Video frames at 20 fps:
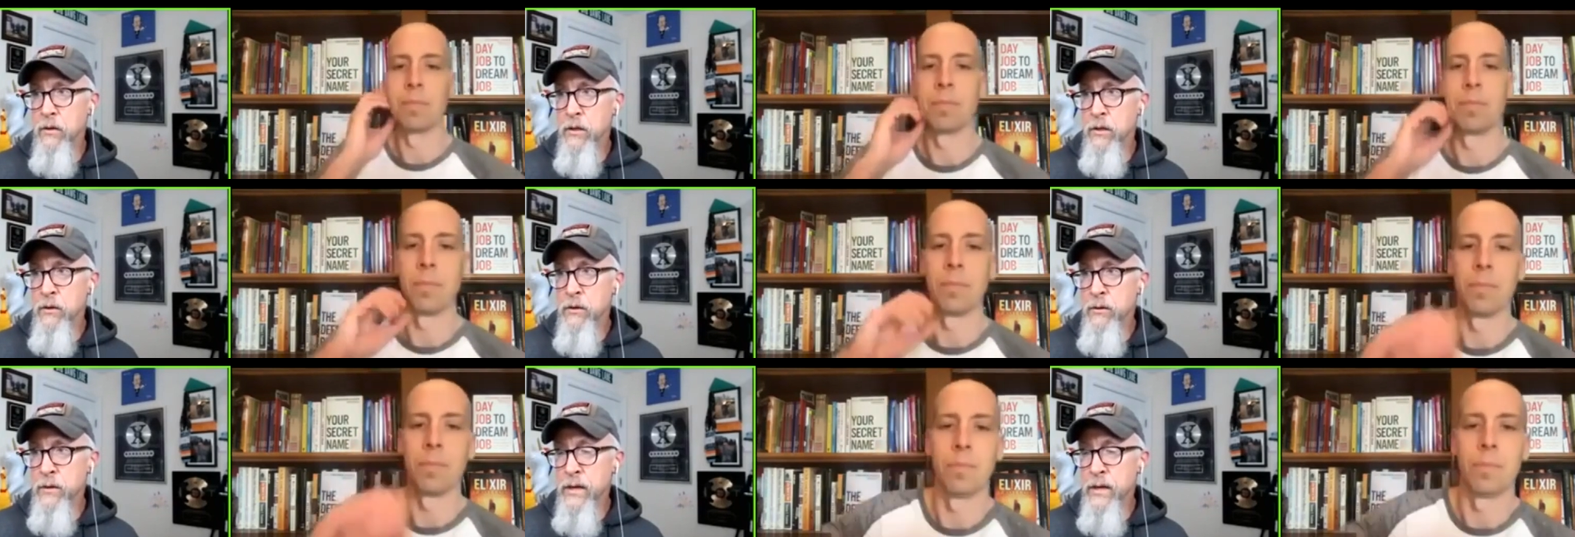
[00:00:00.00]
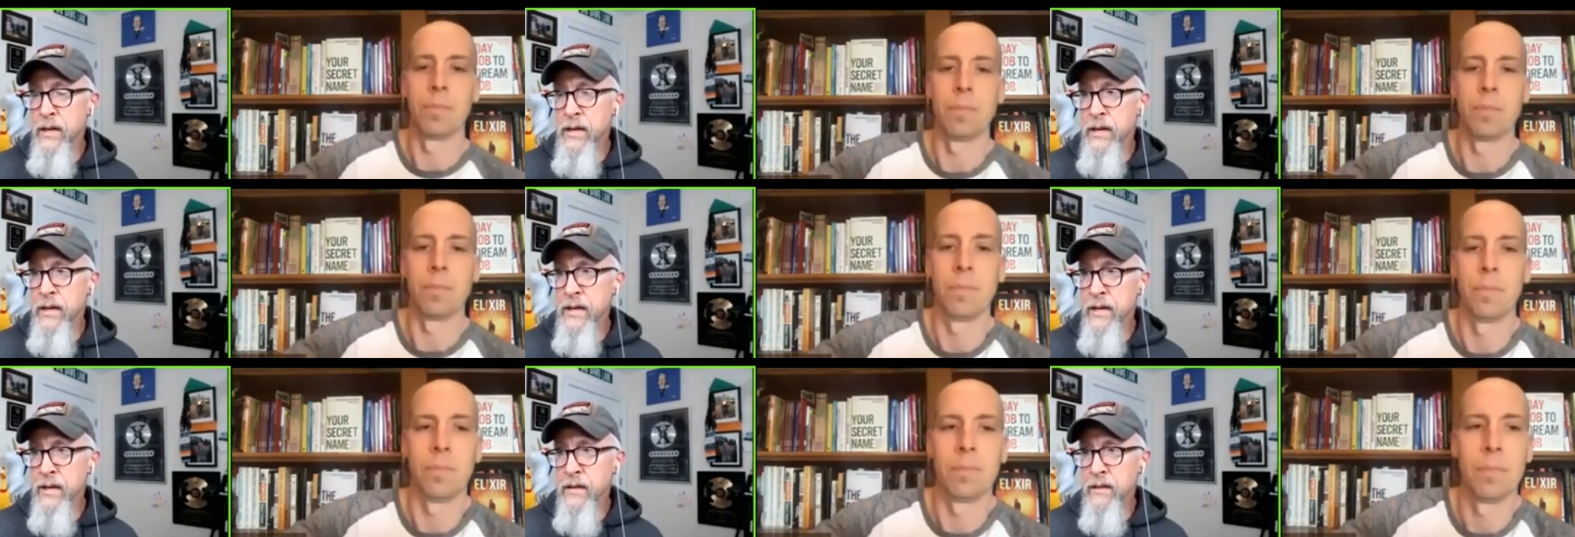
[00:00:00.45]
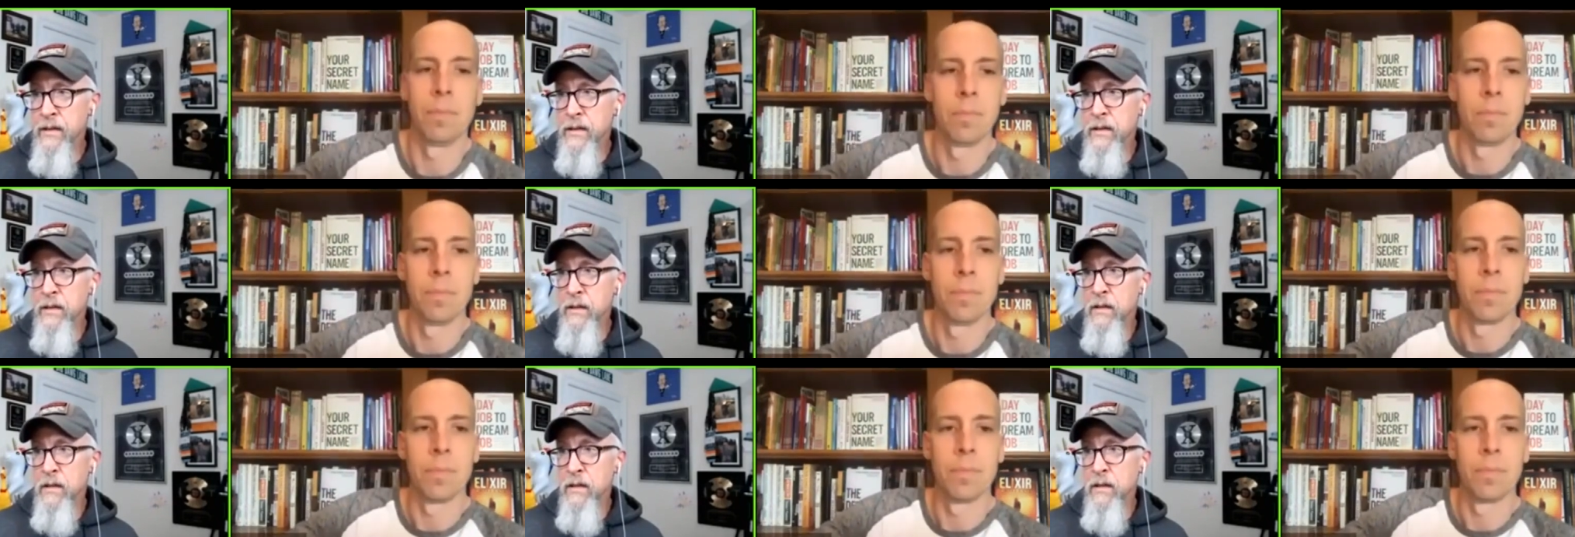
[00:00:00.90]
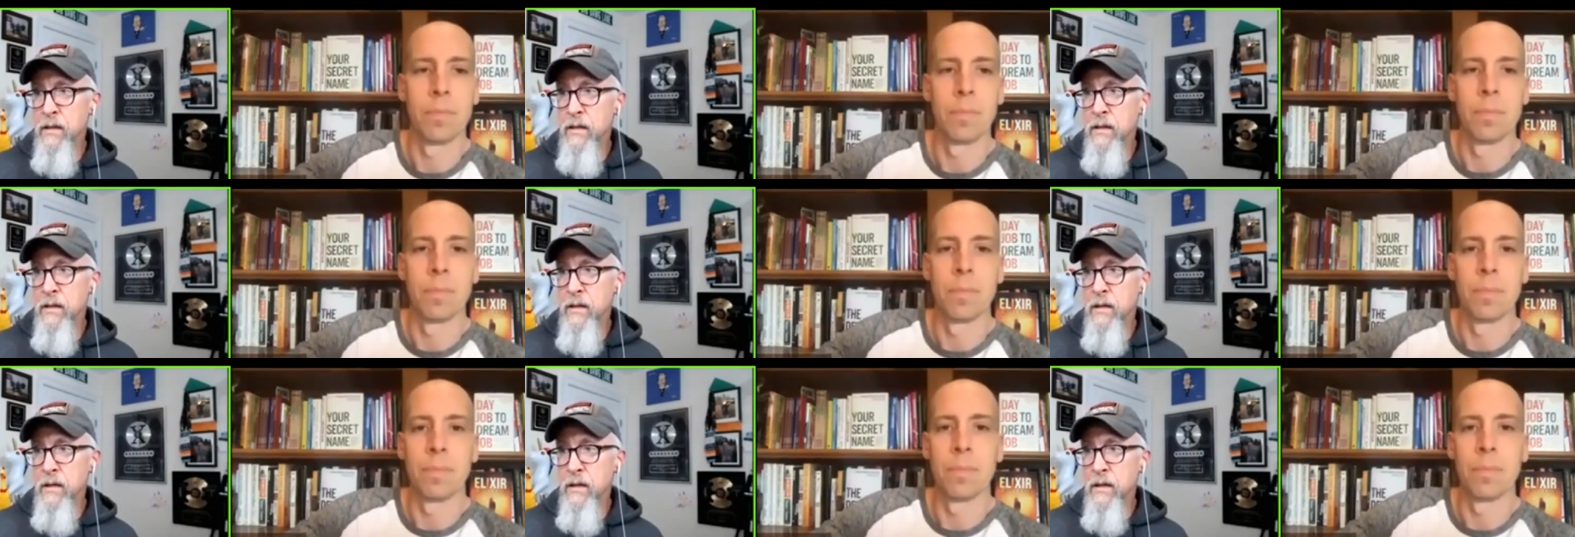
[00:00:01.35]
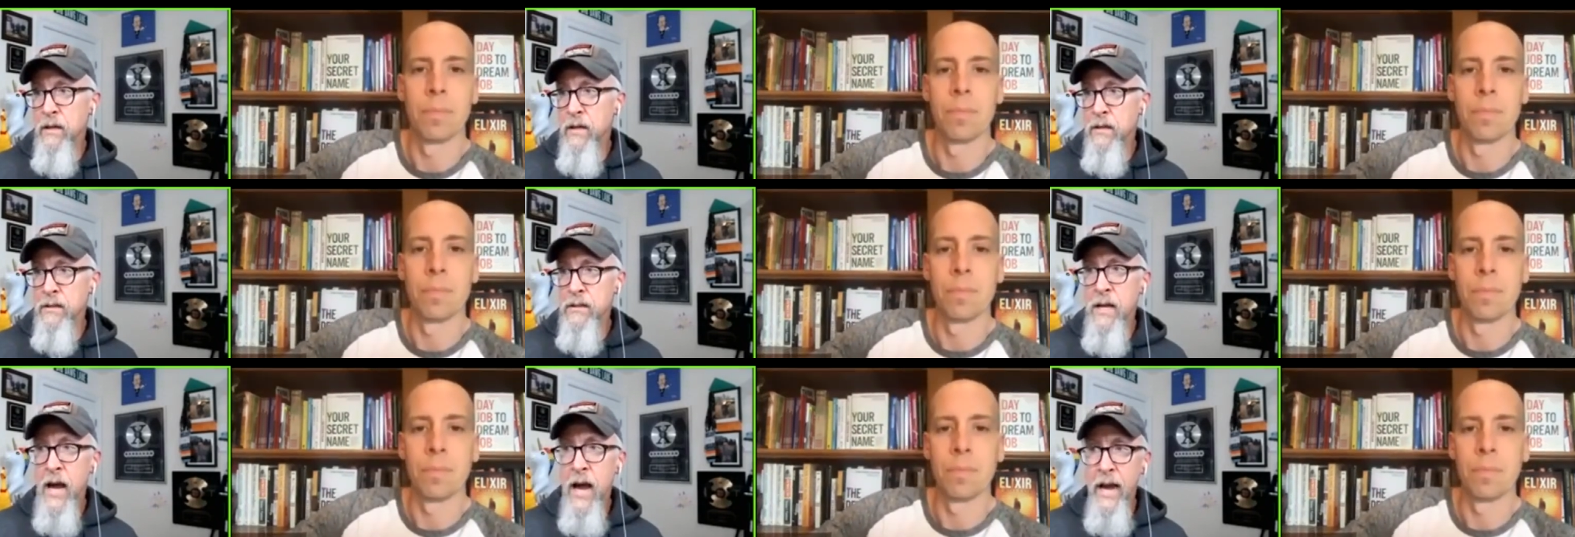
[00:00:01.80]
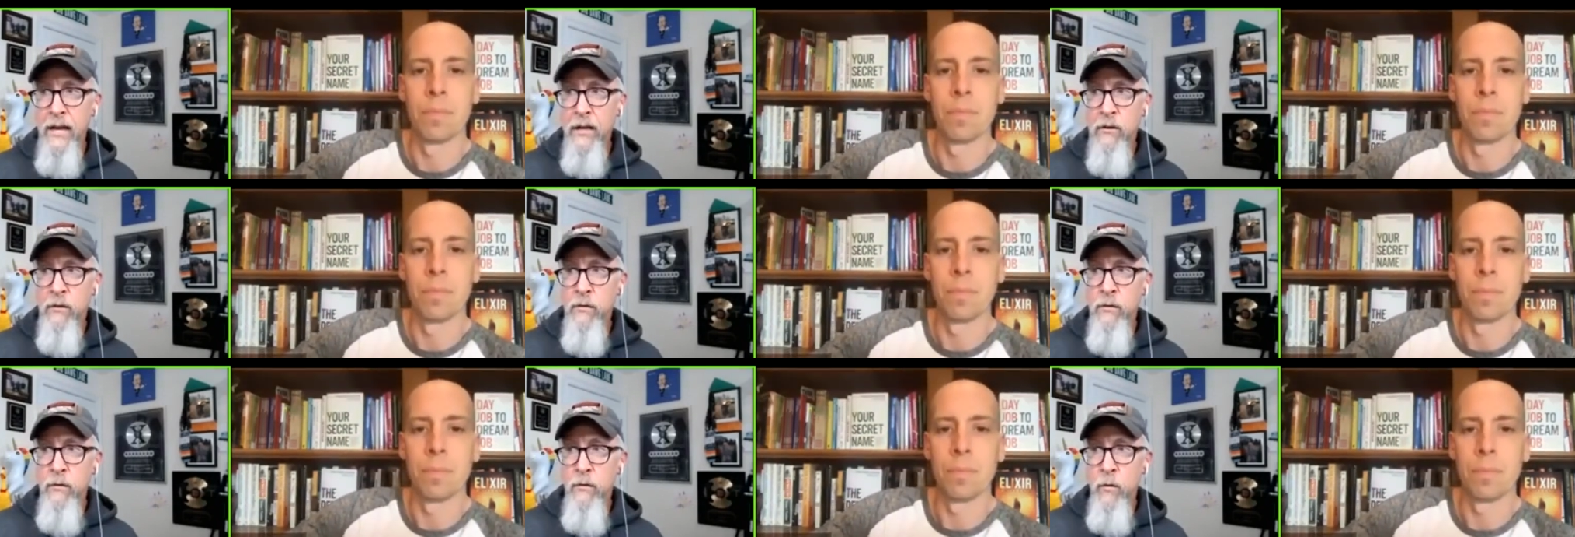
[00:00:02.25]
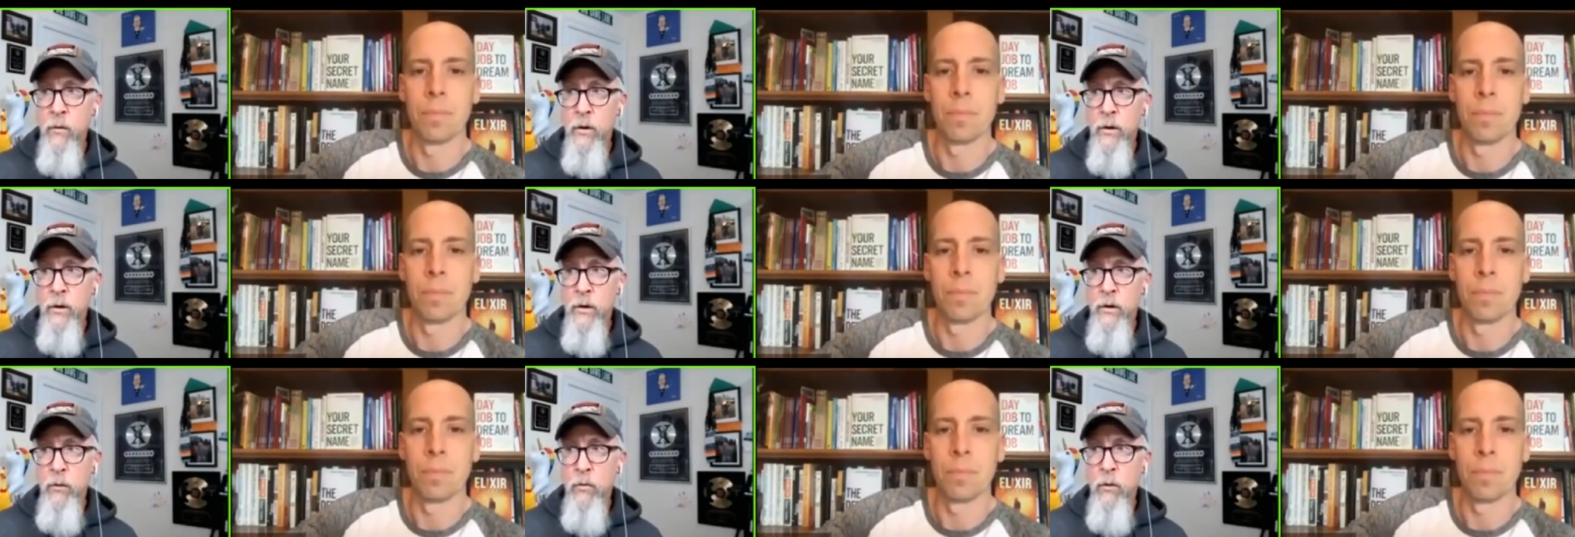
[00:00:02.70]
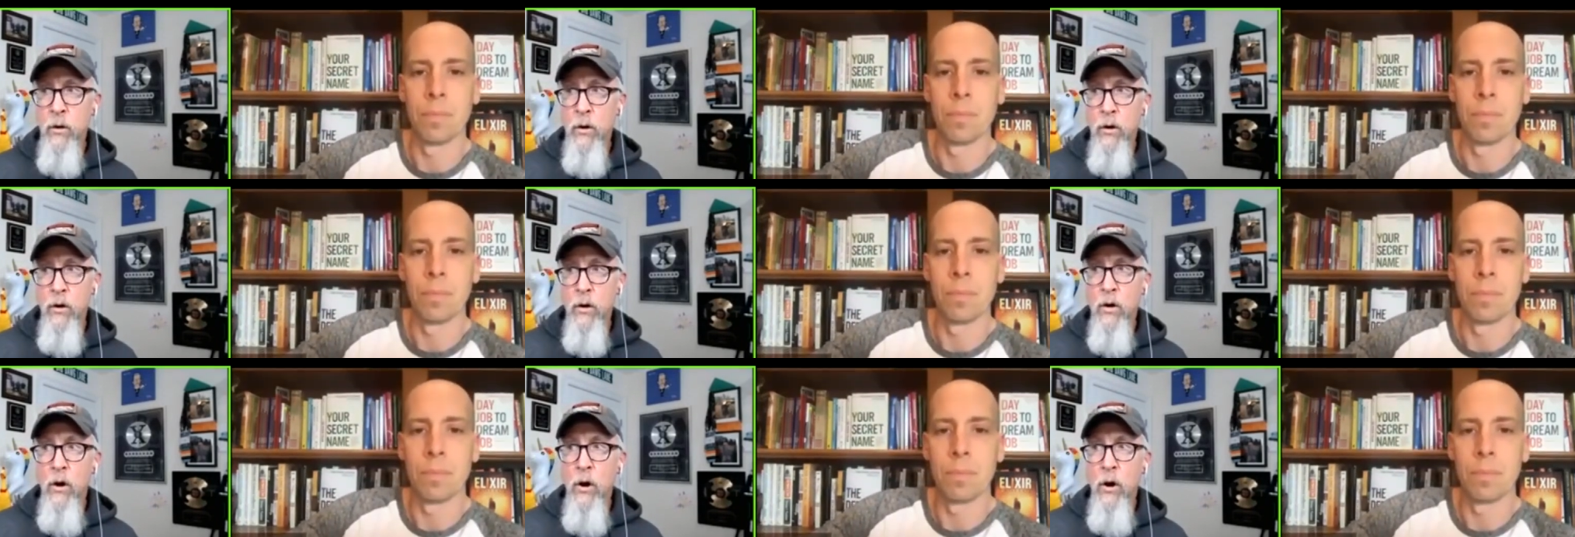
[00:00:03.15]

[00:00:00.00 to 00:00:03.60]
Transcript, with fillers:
Speaker 1: you need a title for your